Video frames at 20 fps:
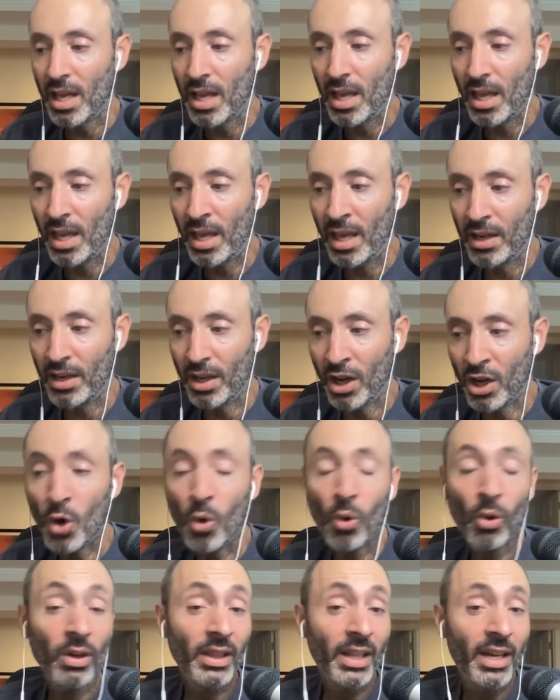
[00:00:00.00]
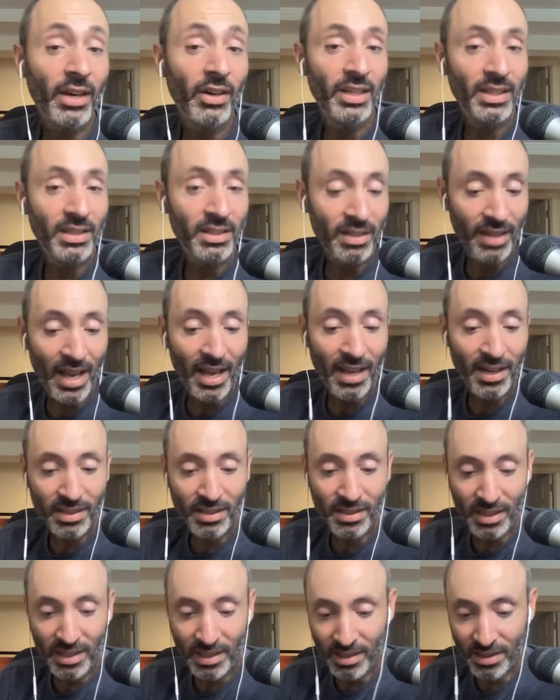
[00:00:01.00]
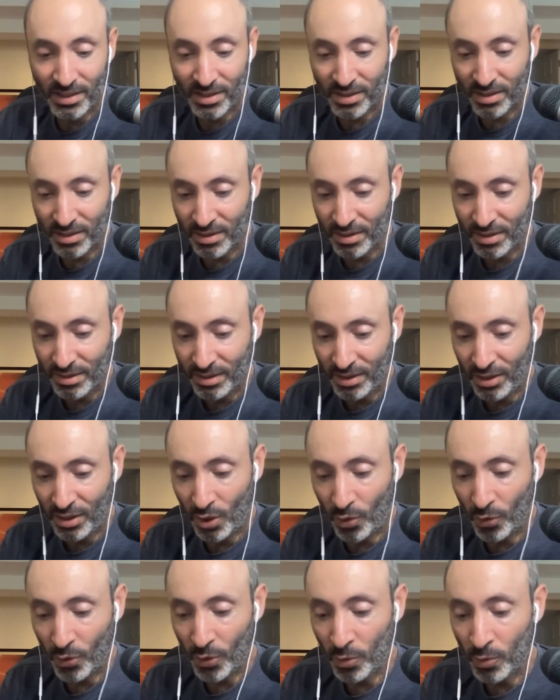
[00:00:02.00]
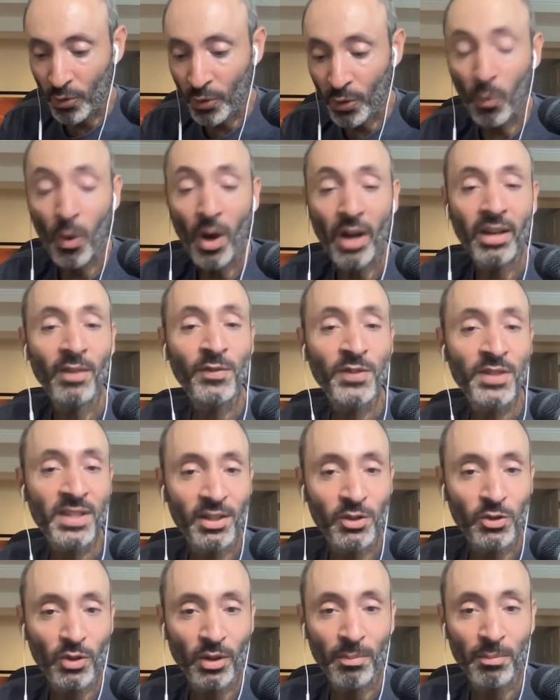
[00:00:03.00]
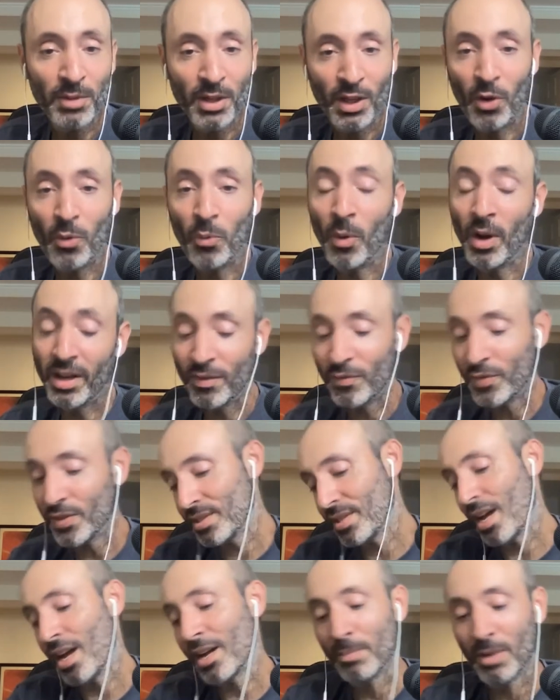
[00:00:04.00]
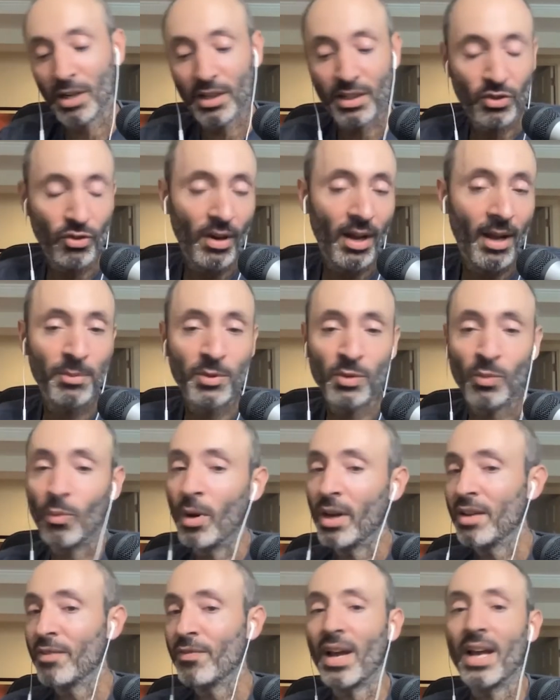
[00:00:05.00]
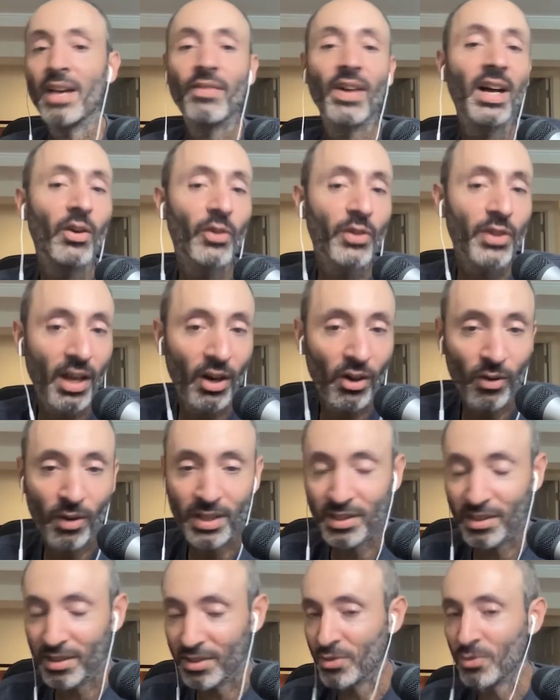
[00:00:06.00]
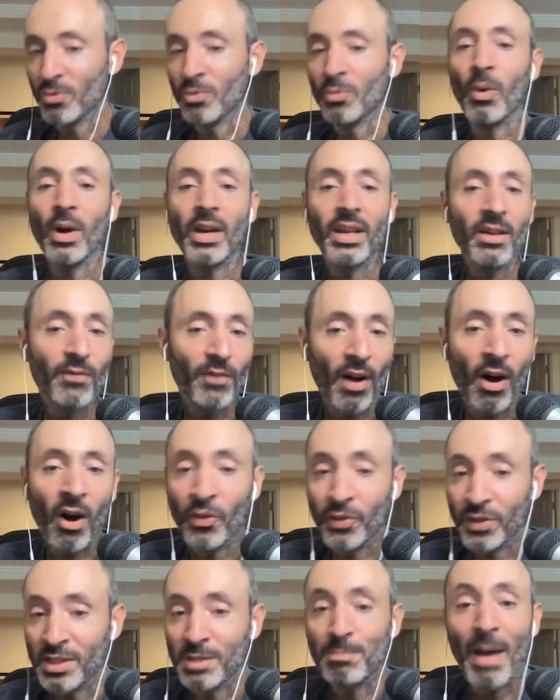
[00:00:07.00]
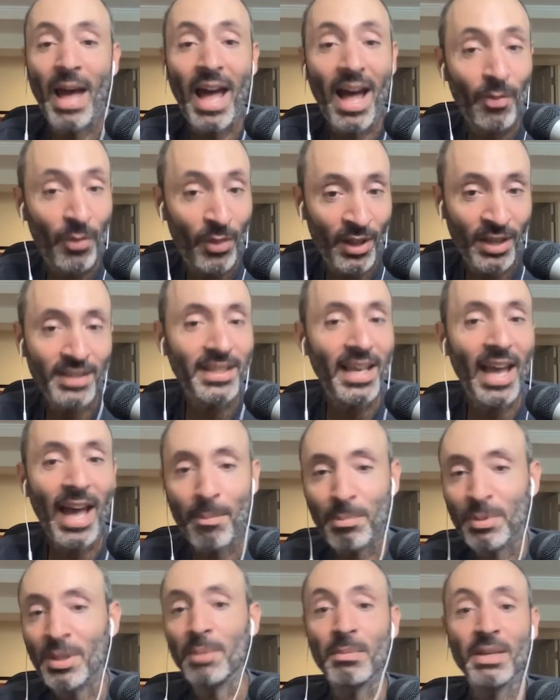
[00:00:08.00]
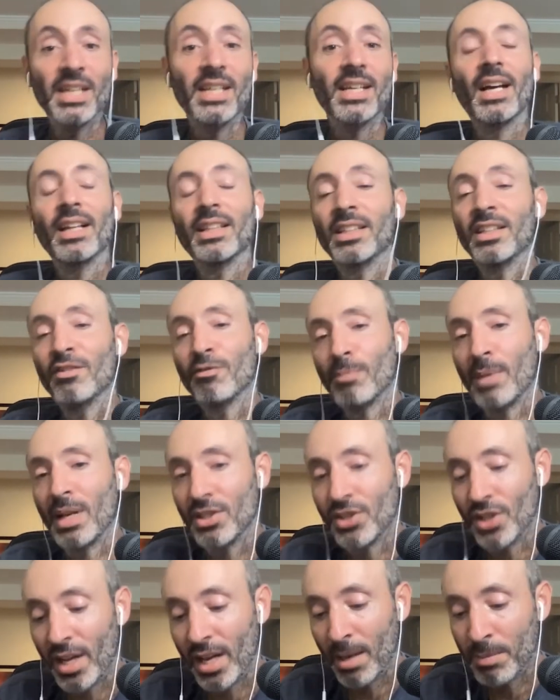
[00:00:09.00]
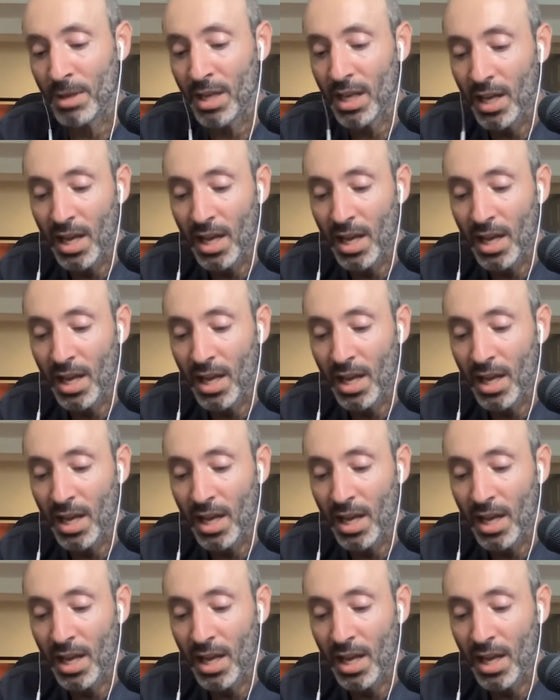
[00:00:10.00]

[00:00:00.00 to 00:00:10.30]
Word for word: And a corollary to that is is you know the the what if syndrome. You know, what if the stock market drops? What if I have a healthcare crisis? What if all these bad things happen the minute I leave my job?